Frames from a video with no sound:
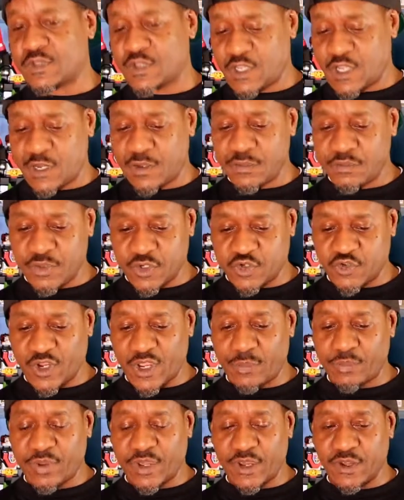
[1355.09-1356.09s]
Comic Book
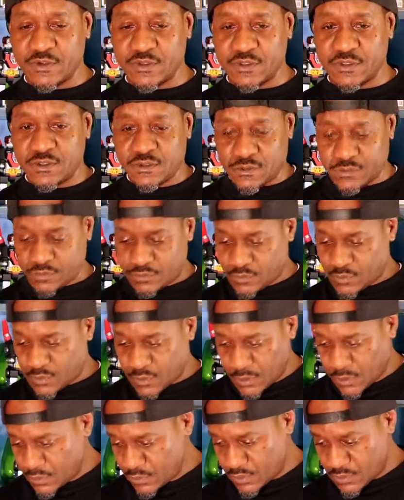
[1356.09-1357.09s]
Trap House,
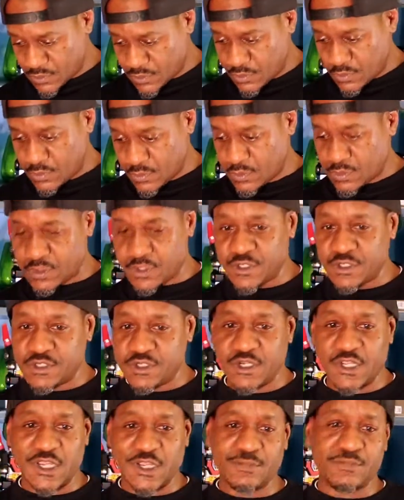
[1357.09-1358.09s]
the under each
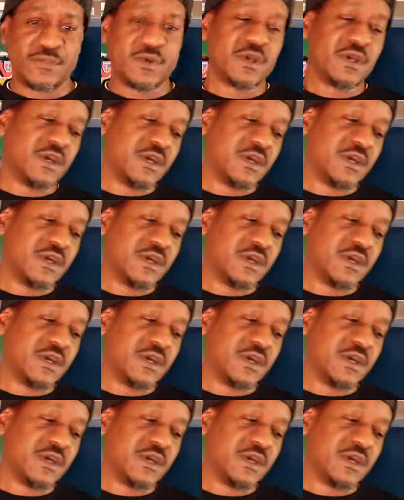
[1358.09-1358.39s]
name.